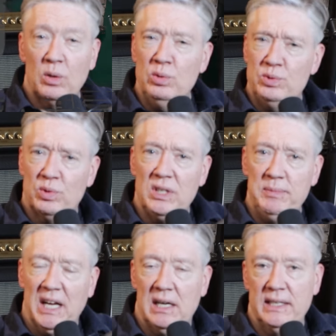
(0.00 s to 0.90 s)
who's really
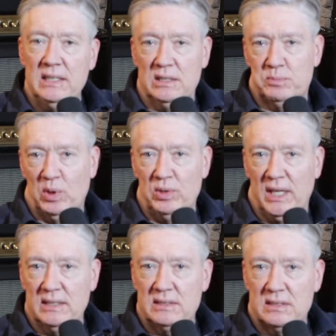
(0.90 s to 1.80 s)
behind these
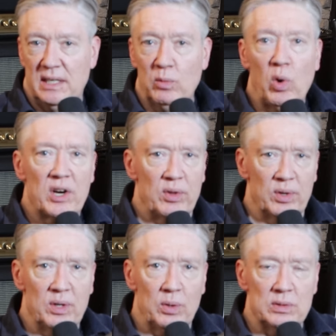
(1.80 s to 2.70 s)
protests, and what are their
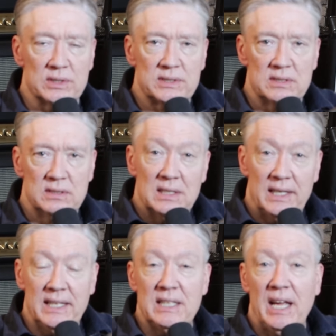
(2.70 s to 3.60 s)
goals? I
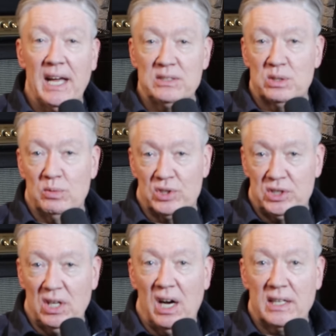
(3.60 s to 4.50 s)
think the answer will
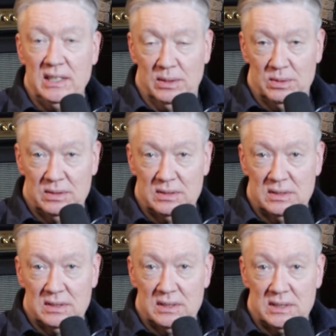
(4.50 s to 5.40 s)
shock you.
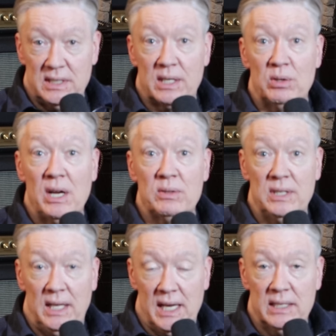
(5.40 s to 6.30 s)
Stick around to
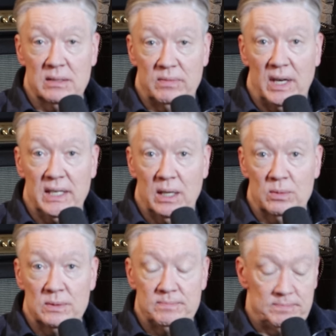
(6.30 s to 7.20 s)
the end and find out.
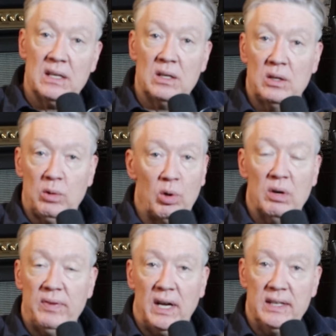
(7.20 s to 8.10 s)

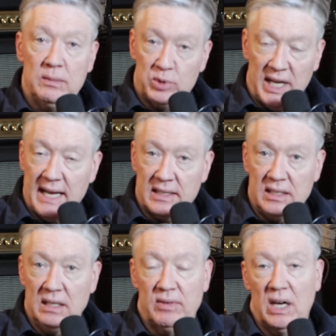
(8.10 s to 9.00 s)
Glorifying the
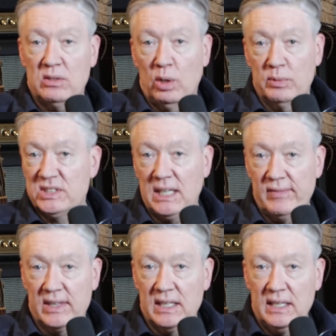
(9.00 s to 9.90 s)
brutality of October
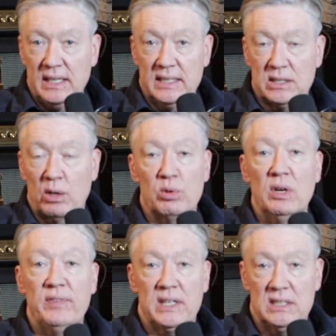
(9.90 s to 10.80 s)
7th is a
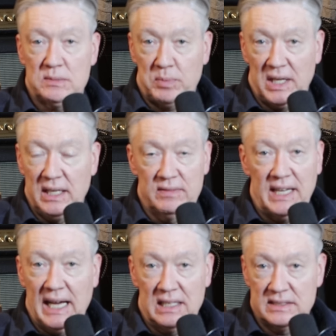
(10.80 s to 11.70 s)
horrific display of
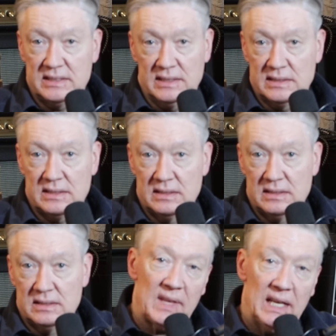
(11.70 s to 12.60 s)
callousness.
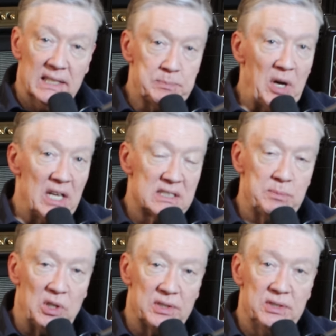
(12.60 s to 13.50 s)
It's
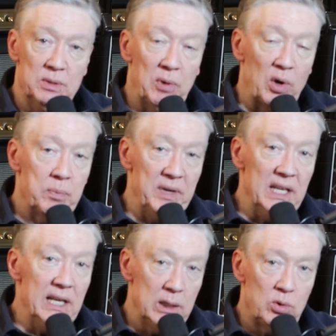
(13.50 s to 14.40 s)
possible to both
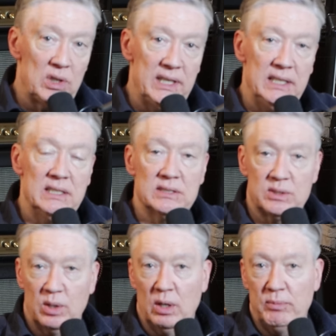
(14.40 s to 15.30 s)
be equally
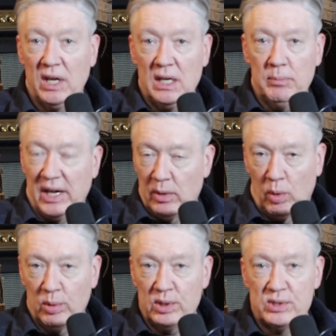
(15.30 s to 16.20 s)
disturbed by the
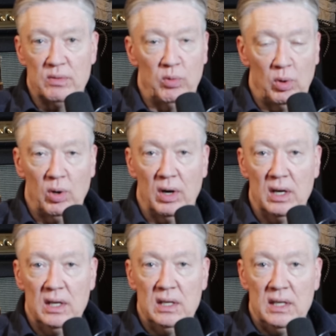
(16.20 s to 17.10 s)
horrors of war
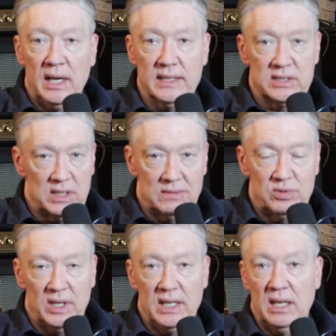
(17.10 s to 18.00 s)
and the
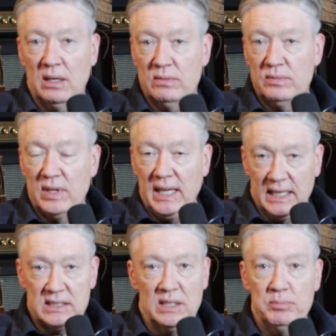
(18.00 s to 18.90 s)
suffering of
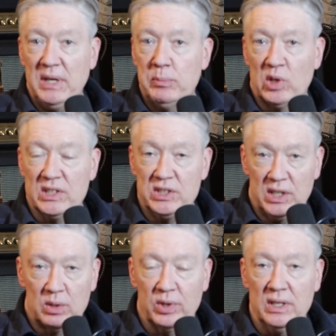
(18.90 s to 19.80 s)
innocent people and
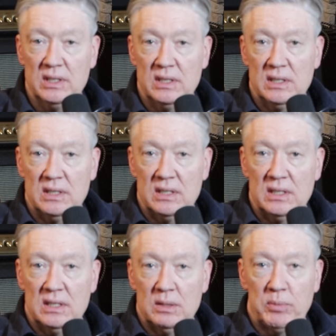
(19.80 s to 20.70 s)
children,
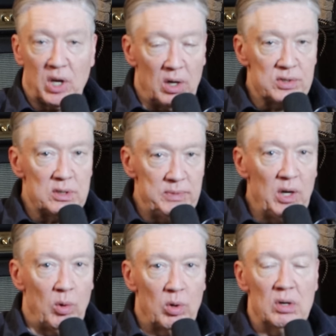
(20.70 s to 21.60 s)
but also be
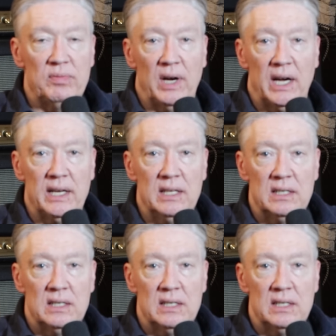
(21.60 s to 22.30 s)
horrified